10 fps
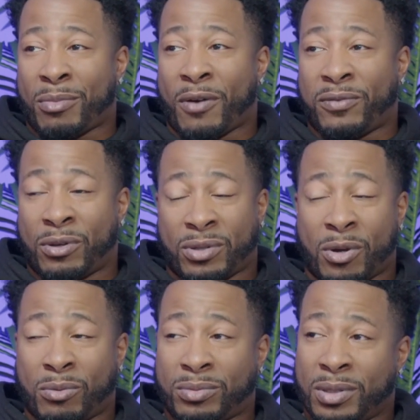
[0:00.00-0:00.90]
in Buffalo to
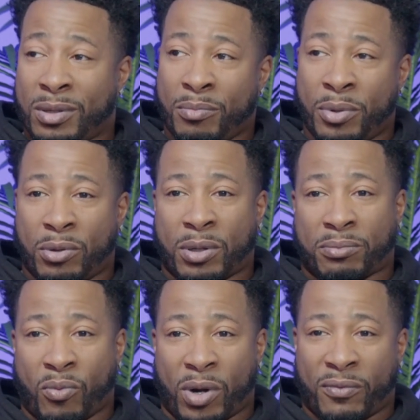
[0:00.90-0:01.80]
help build up
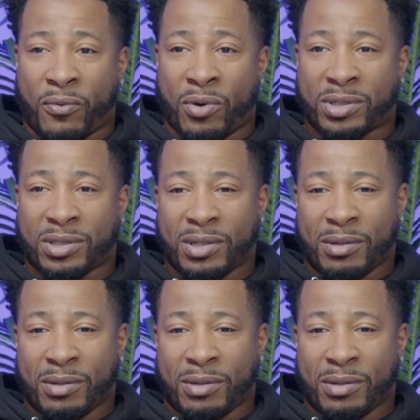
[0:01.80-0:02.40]
the workforce.